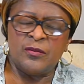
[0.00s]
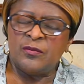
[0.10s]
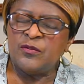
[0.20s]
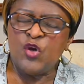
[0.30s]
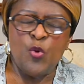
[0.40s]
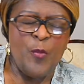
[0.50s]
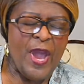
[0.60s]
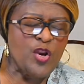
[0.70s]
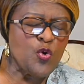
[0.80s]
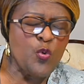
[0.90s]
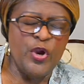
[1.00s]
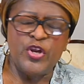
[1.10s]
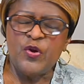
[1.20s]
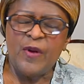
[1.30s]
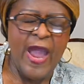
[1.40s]
no matter where
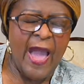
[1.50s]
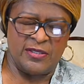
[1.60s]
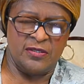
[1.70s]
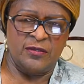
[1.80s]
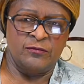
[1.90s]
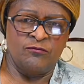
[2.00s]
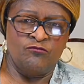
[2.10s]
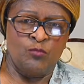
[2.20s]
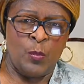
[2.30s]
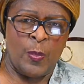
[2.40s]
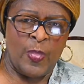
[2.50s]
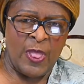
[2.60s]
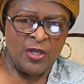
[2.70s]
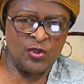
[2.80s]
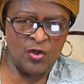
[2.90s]
you're at,
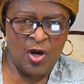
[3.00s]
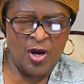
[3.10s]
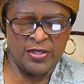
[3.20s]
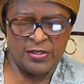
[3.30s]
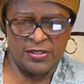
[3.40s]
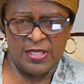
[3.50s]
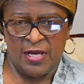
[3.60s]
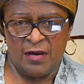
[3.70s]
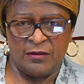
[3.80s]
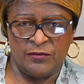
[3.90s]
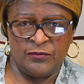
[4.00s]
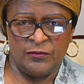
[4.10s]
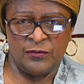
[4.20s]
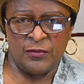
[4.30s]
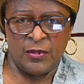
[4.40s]
God is there.
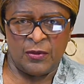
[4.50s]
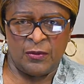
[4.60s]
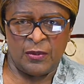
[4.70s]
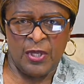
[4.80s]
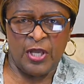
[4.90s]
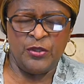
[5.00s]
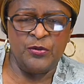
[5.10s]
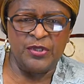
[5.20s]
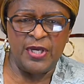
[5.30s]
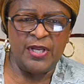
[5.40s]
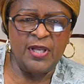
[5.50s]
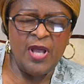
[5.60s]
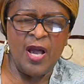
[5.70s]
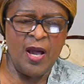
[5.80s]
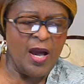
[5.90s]
You cannot
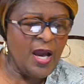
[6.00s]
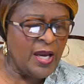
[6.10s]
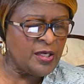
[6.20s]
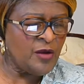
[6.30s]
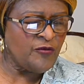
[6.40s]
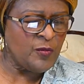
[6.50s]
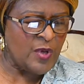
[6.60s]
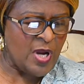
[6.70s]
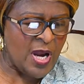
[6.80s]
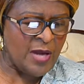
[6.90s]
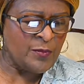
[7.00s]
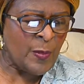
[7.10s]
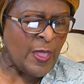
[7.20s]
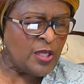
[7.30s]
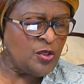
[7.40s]
hide from God.
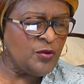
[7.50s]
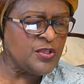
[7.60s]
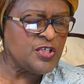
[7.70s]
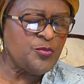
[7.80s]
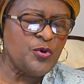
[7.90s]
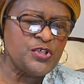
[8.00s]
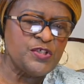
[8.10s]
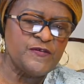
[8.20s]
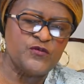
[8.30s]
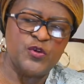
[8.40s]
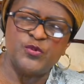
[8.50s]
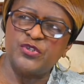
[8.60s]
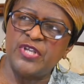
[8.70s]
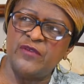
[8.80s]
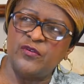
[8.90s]
You know, there's a portion of scripture
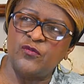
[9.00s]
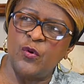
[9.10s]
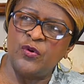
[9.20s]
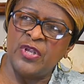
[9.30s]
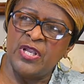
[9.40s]
David wrote